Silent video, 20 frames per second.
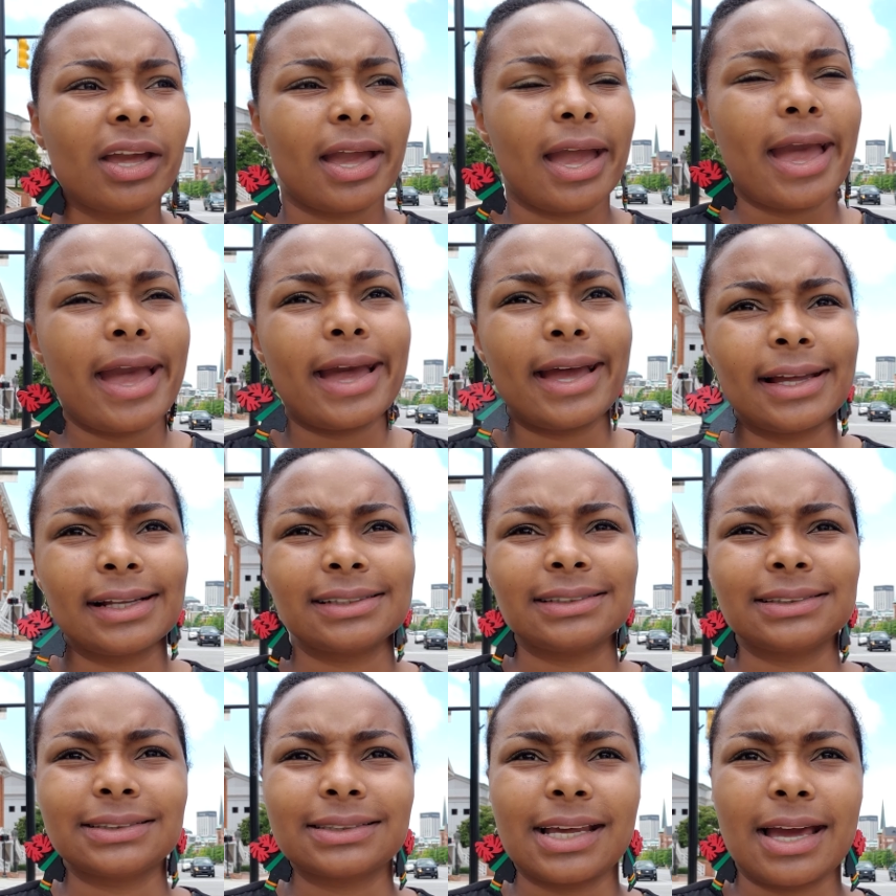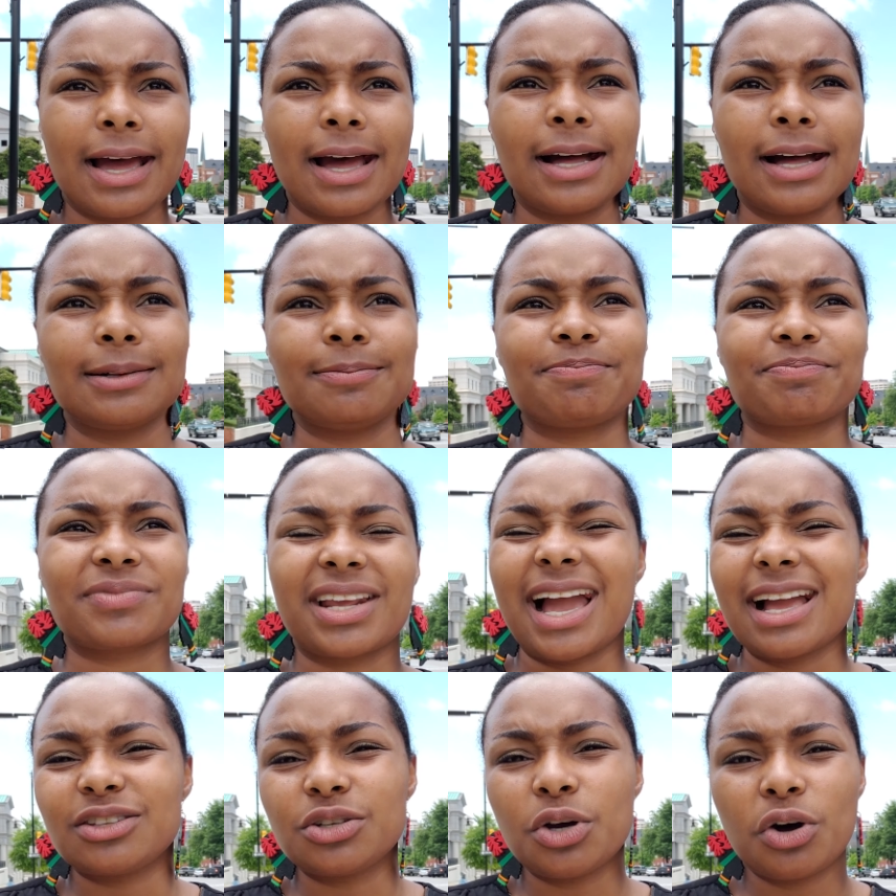and um,
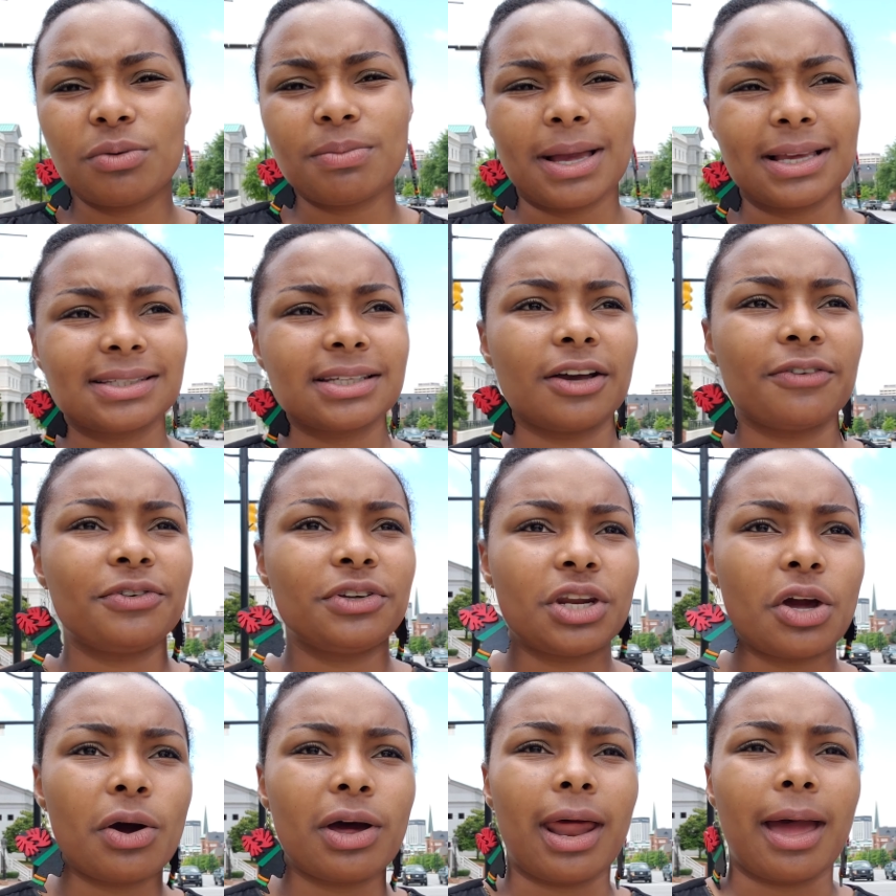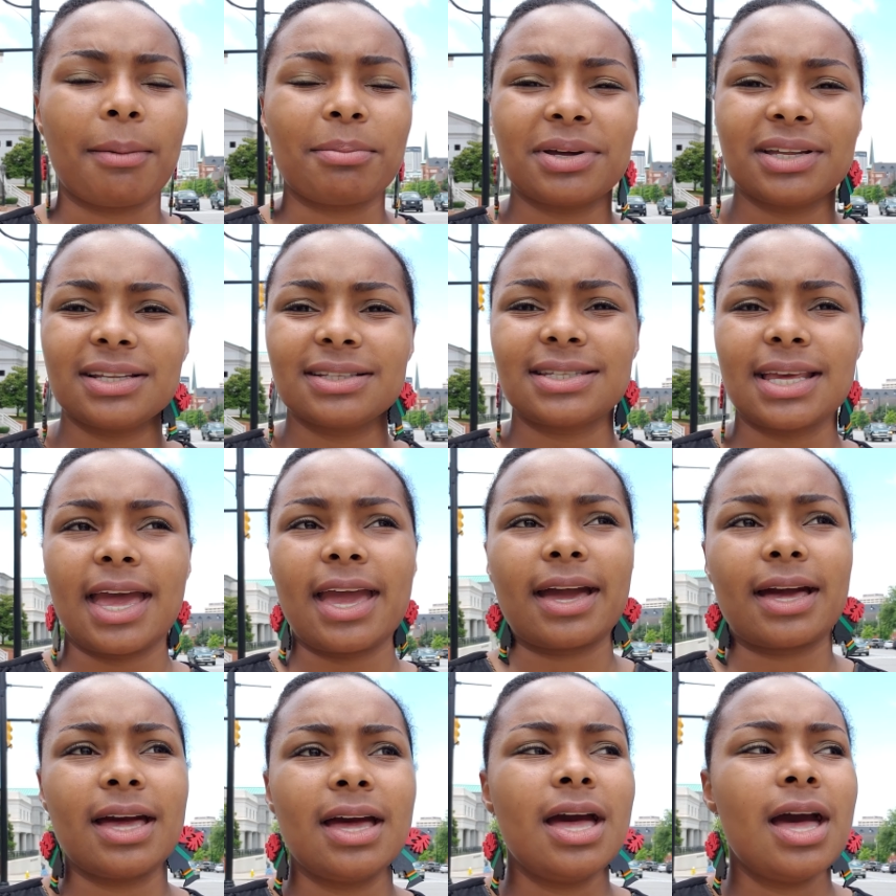I told myself, you know what, I'm gonna
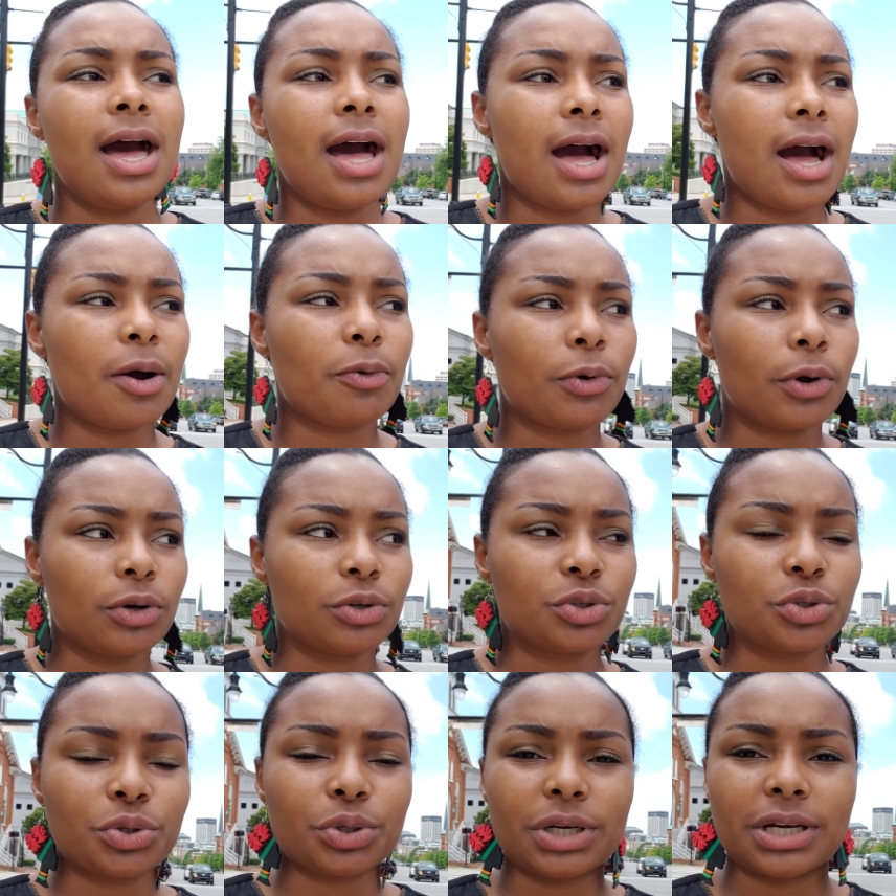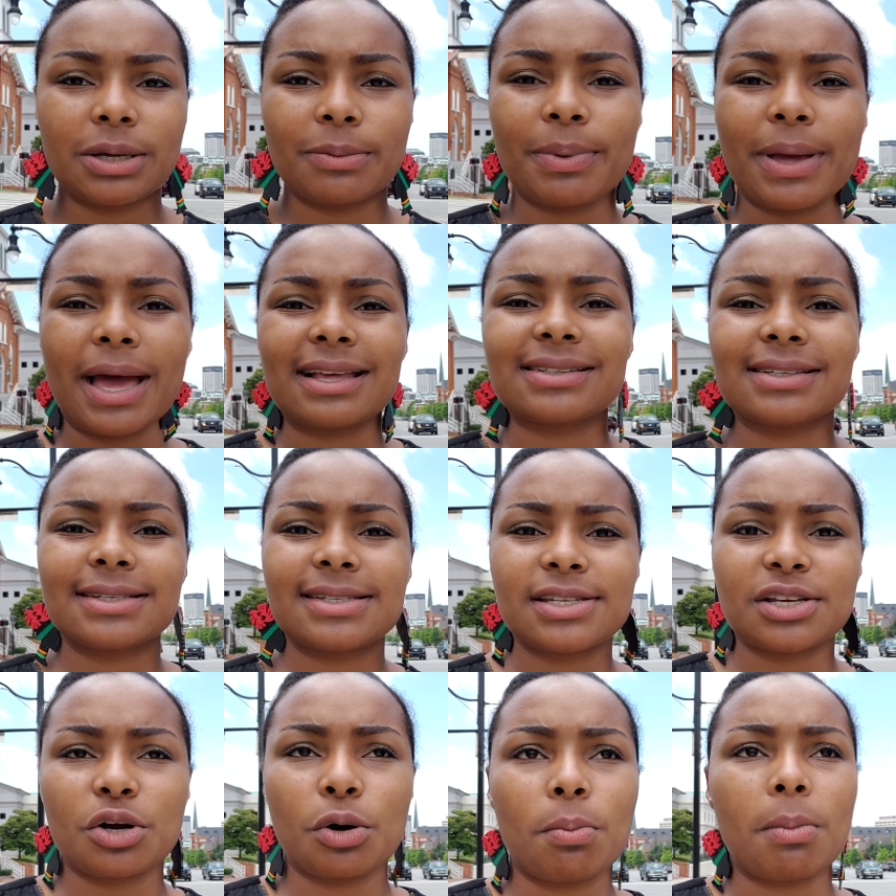take a road trip as a
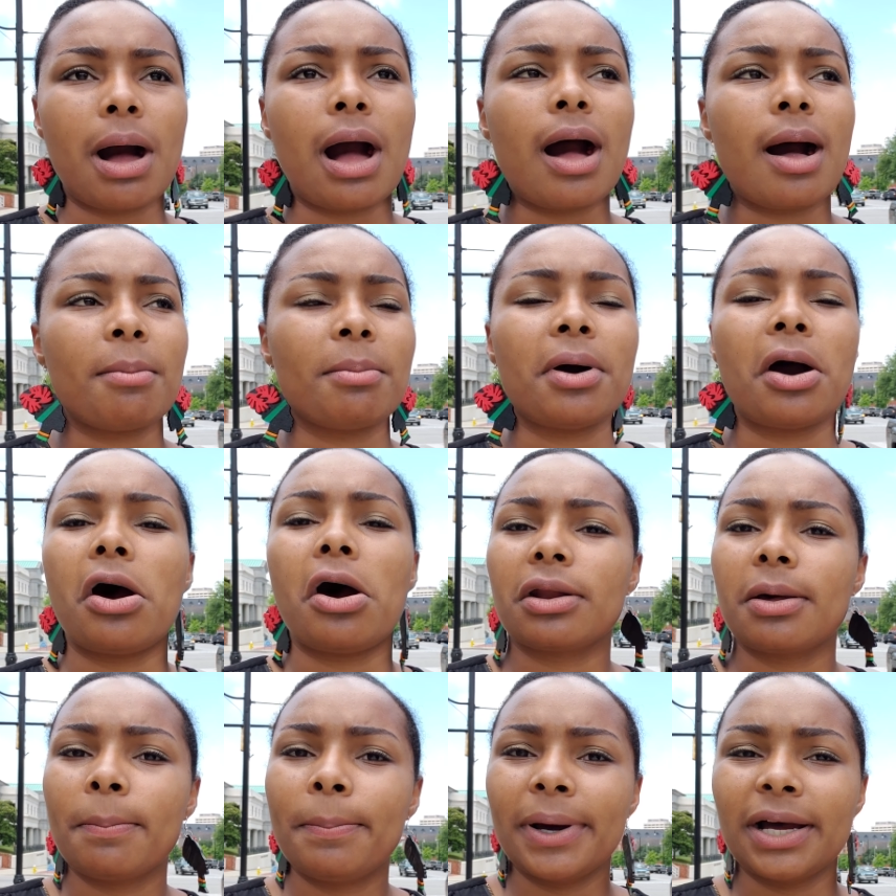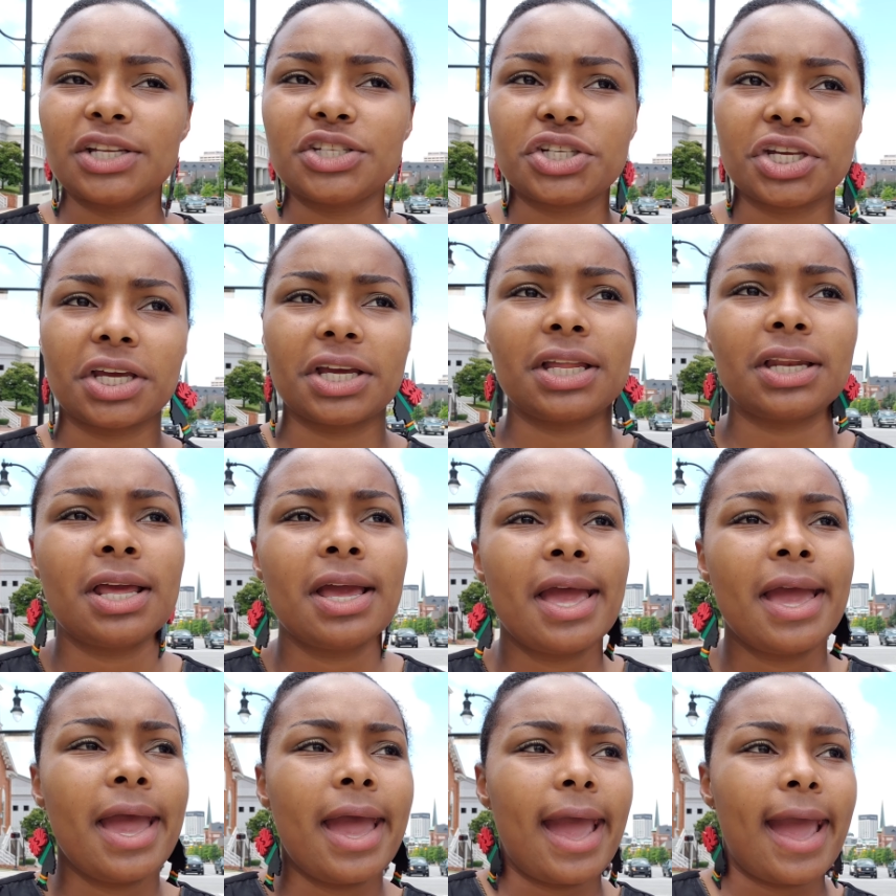single mom on a budget
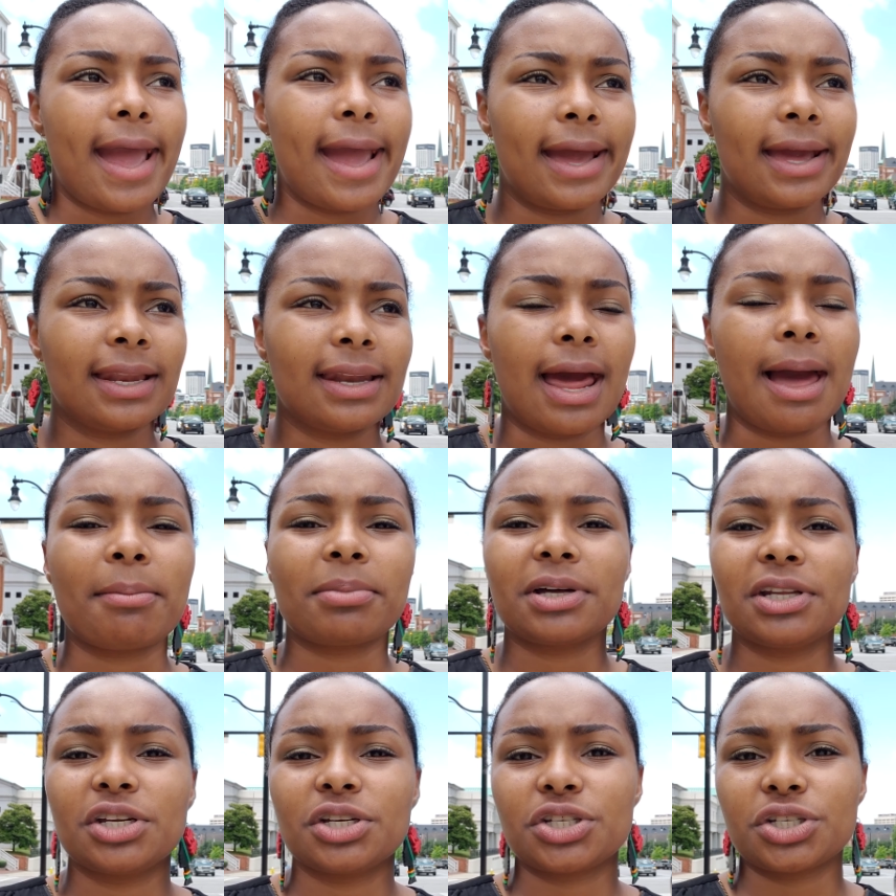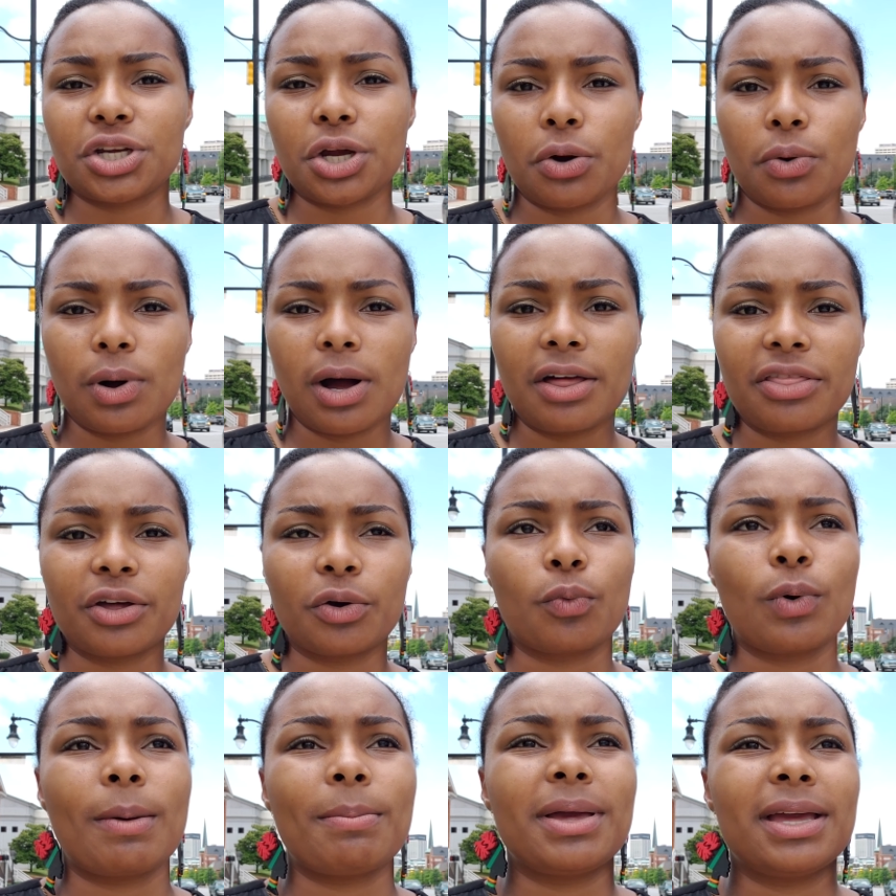and I'm gonna show other
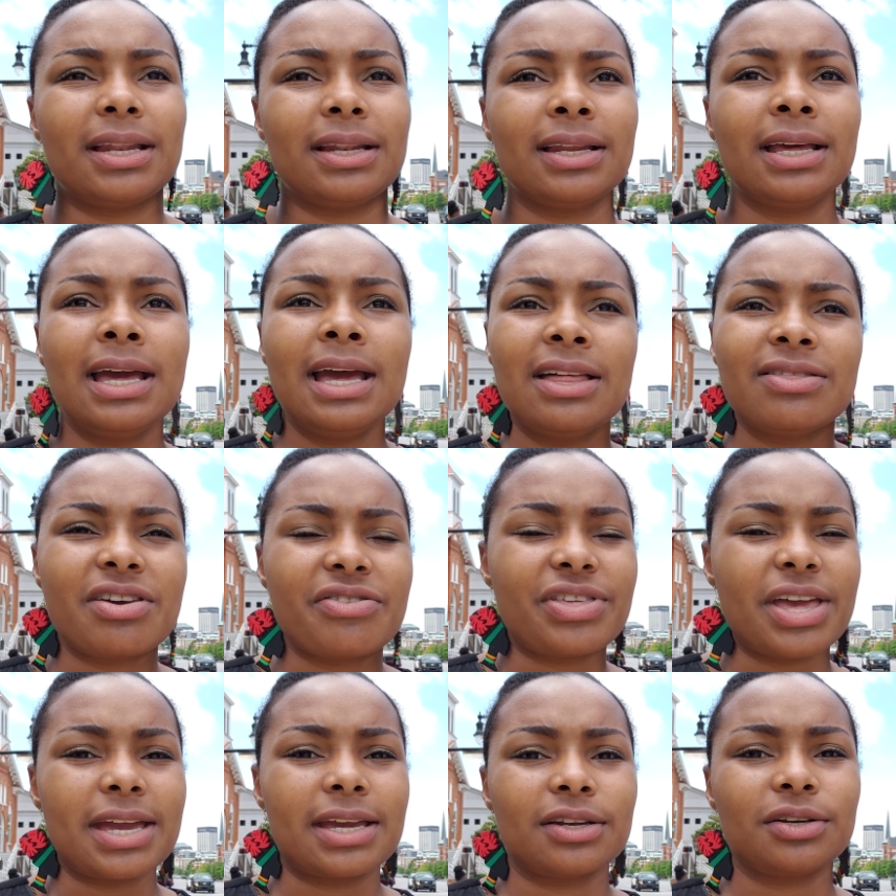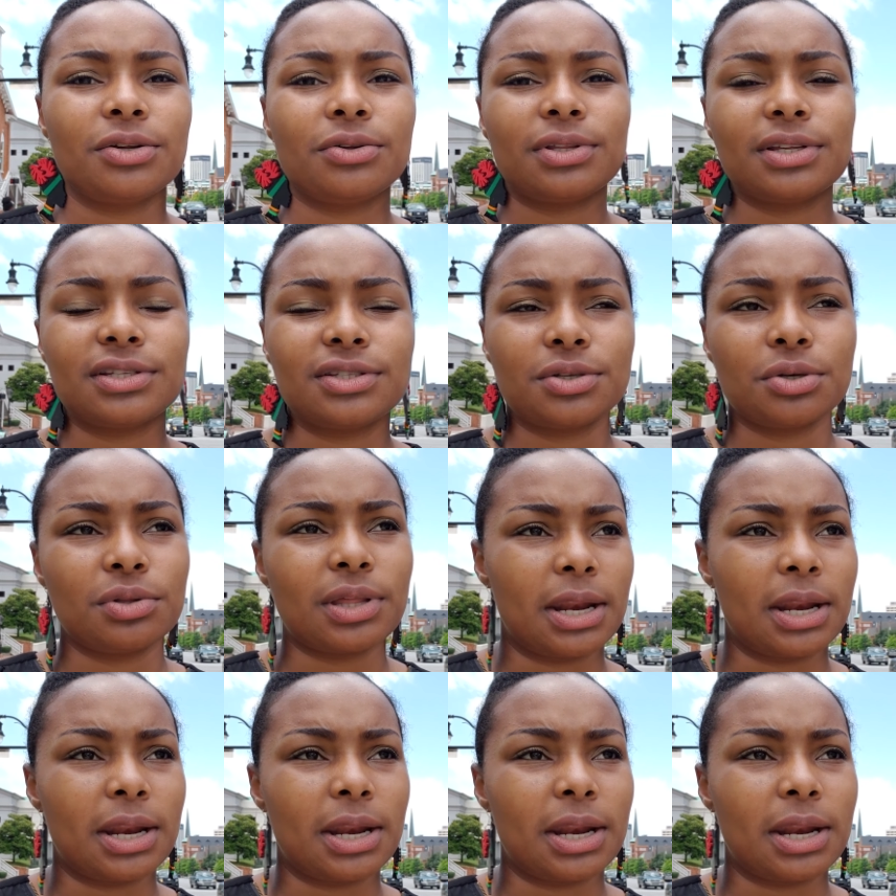women that they can do this too.